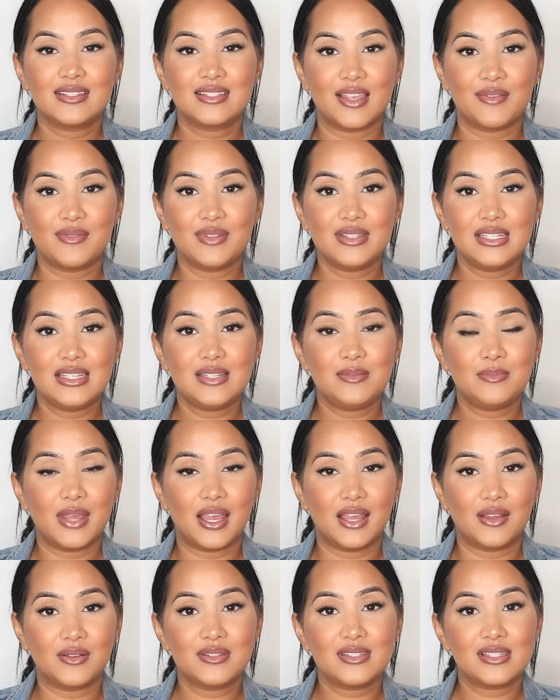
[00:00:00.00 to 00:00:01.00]
17
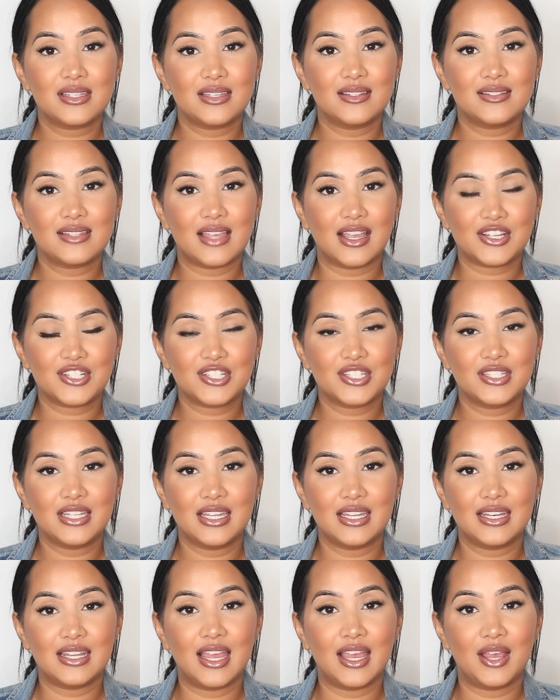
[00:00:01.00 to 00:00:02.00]
pounds is
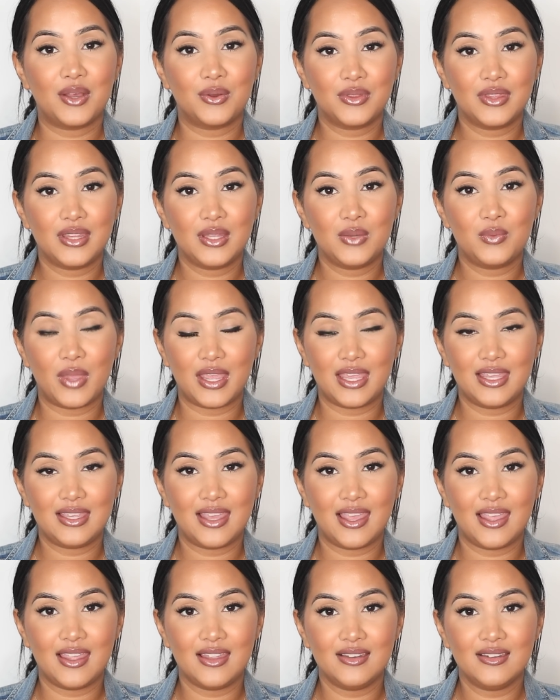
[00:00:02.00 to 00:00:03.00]
actually in a healthy weight
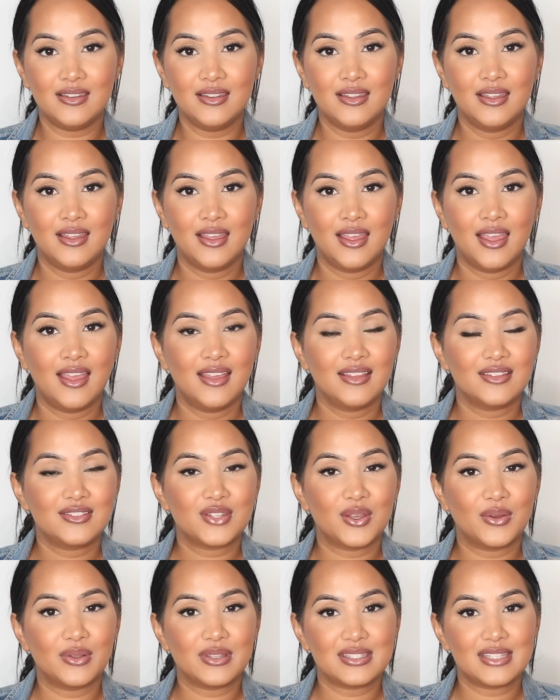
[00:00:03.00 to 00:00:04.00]
gain,
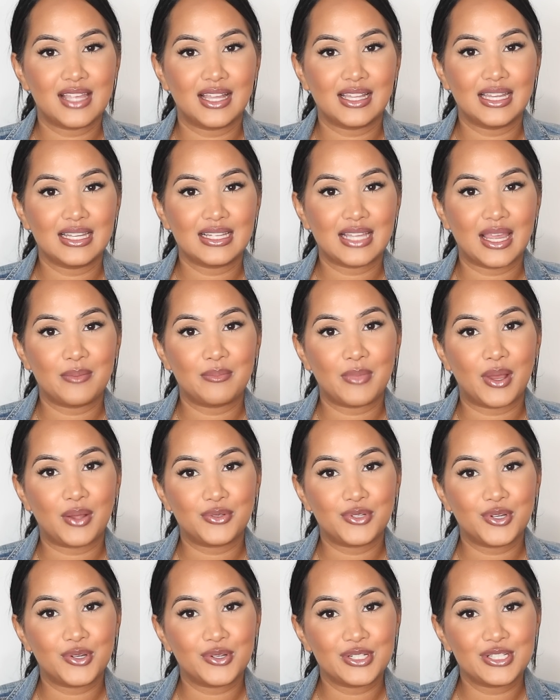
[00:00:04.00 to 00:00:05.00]
so it's not like I'm
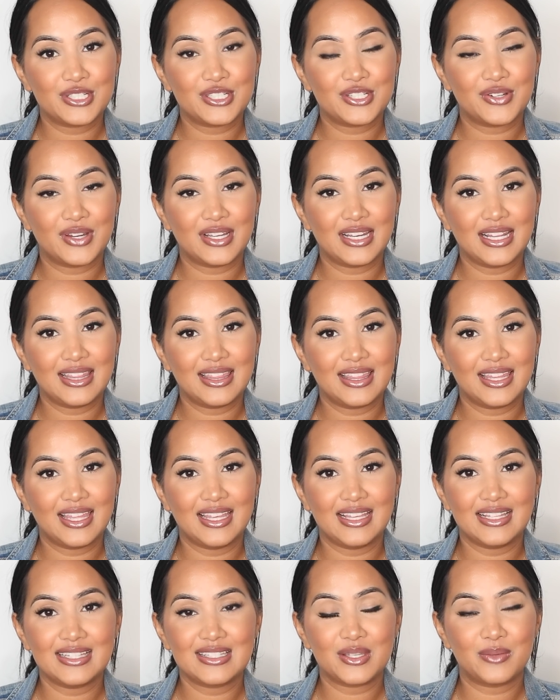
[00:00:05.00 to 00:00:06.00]
malnourished or
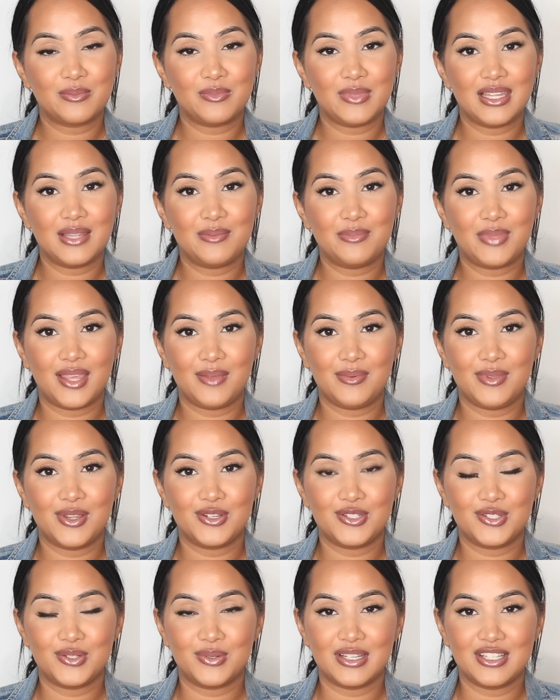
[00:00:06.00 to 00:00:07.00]
anything, so me and baby
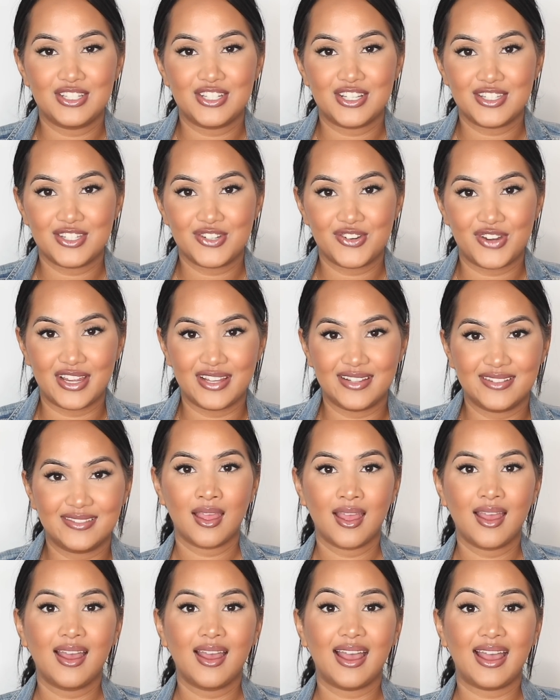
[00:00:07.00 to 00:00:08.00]
are doing just great.
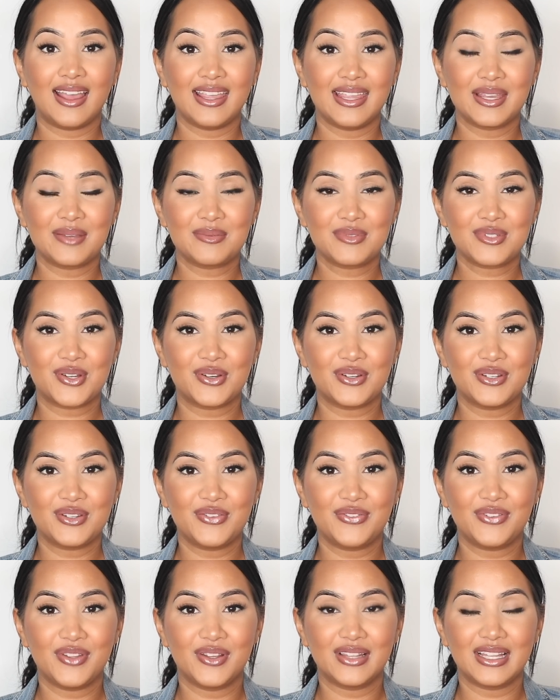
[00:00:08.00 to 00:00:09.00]
I am starting to
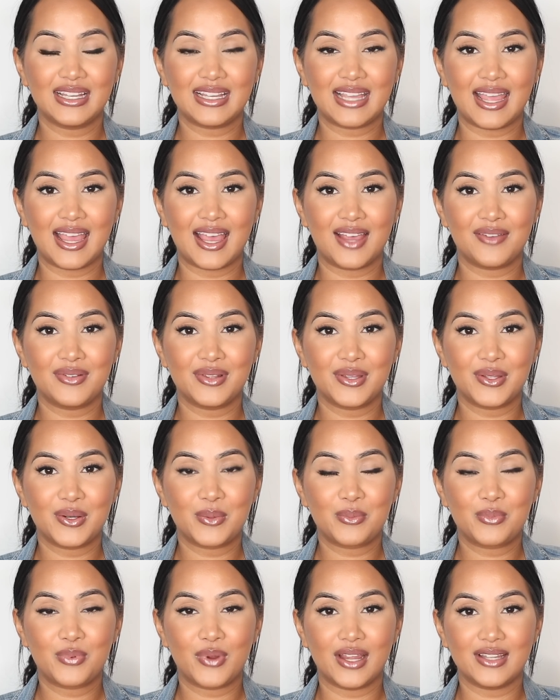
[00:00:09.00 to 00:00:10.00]
feel like I have a
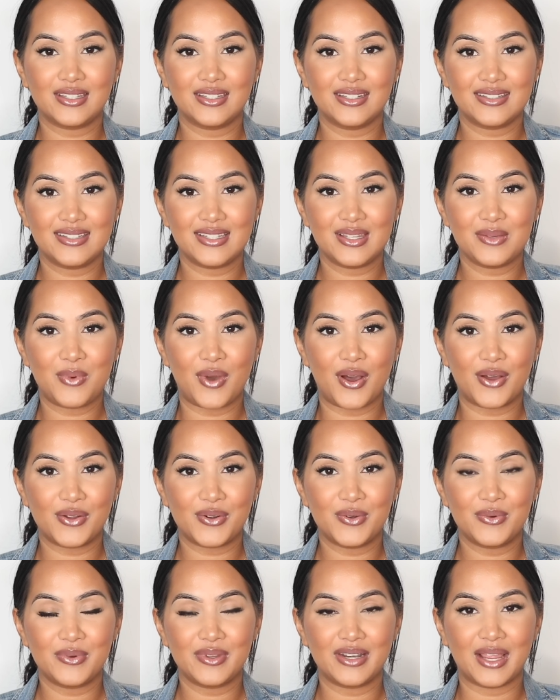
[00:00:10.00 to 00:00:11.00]
little pregnancy
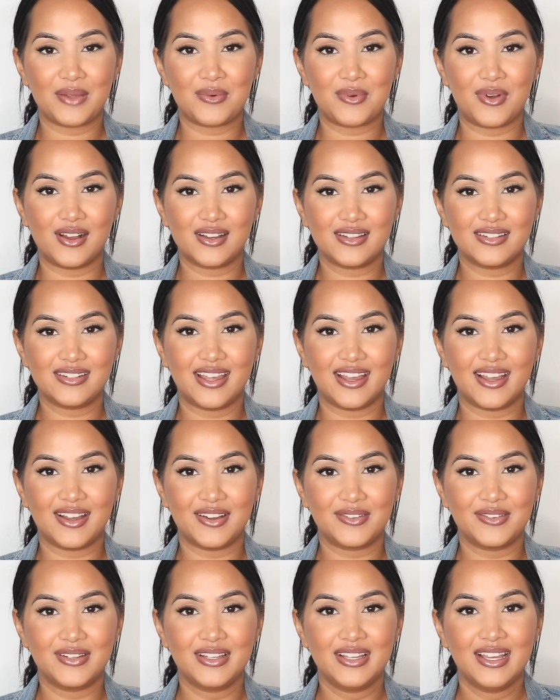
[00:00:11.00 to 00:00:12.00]
waddle when I walk
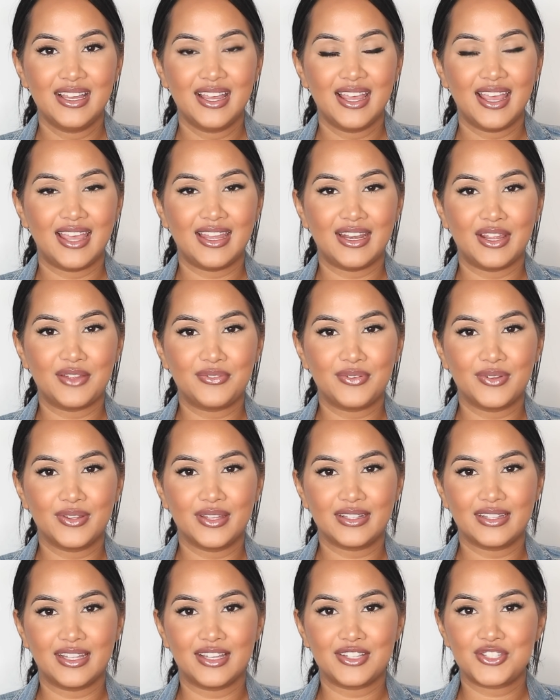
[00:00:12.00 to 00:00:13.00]
now, and I feel
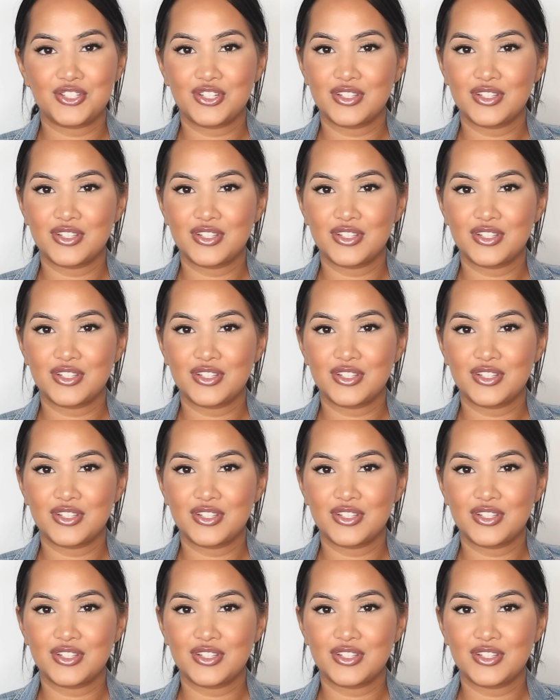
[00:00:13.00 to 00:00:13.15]
like that's